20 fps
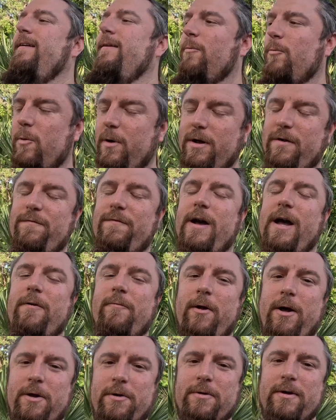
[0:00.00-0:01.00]

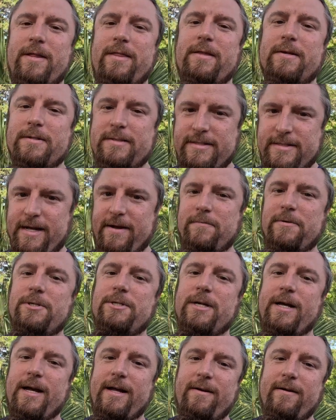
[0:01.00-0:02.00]
1/500th,
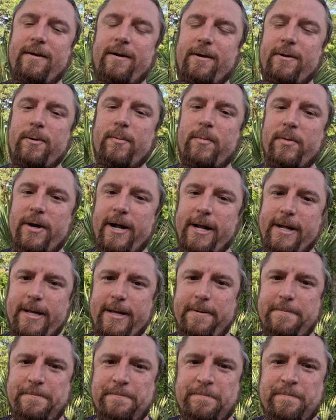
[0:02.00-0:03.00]
7-shot auto
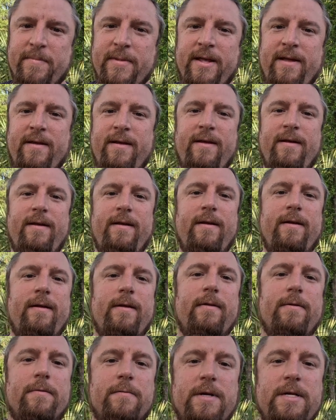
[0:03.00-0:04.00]
bracket.
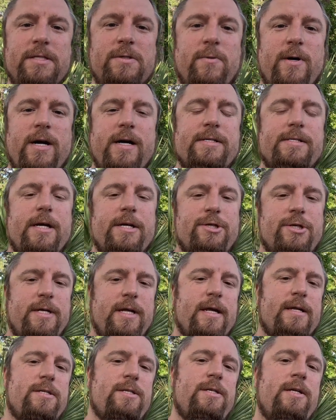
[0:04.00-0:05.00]
The reason why is I should
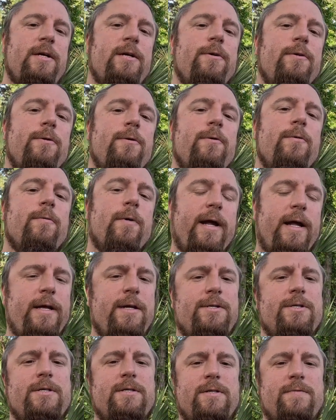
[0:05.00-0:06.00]
get 2
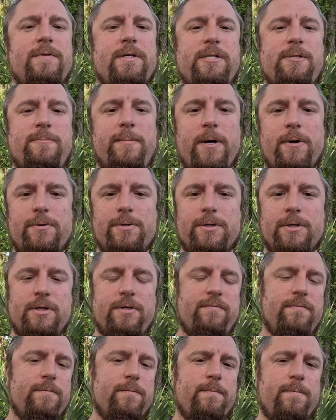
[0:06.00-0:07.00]
ranges of
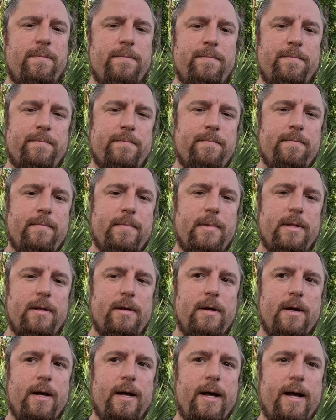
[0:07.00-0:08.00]
exposures,
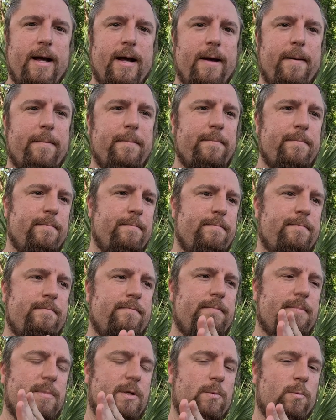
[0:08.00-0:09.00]

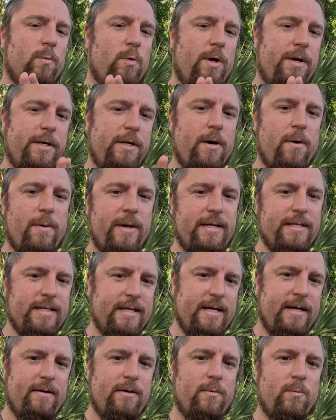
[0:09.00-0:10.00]
one going
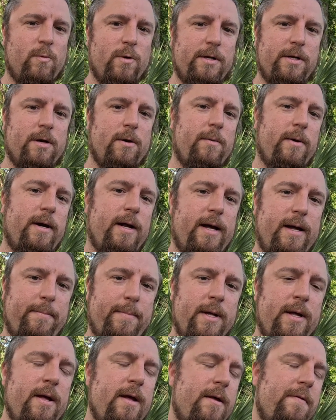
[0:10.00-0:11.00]
down and one going
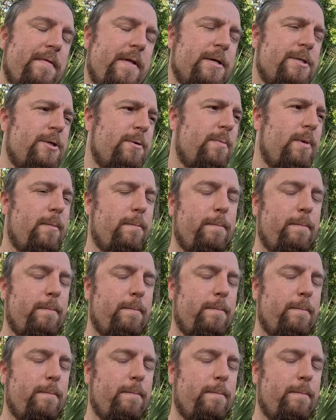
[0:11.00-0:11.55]
up. That should be